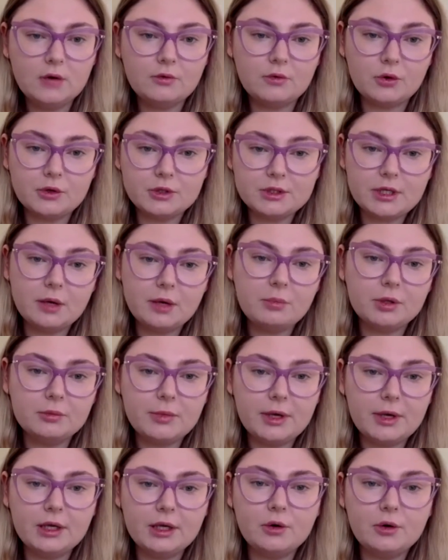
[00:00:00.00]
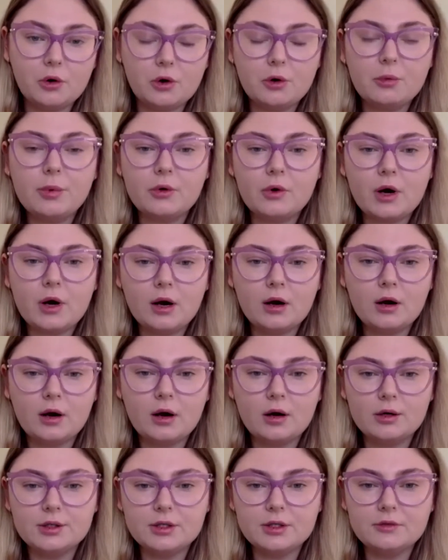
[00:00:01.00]
For example, many corpora
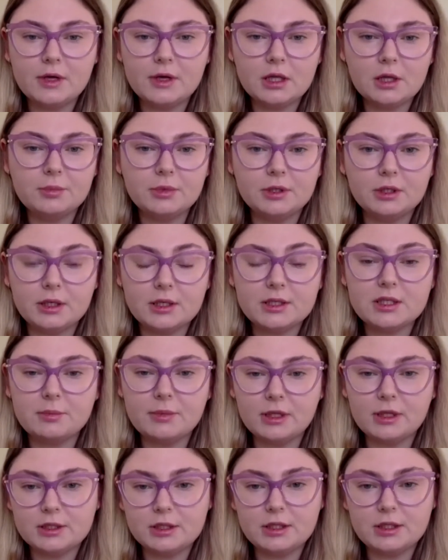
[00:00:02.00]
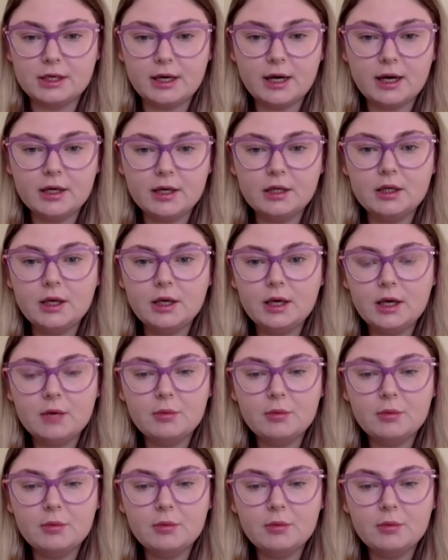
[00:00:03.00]
are developed in XML-TI,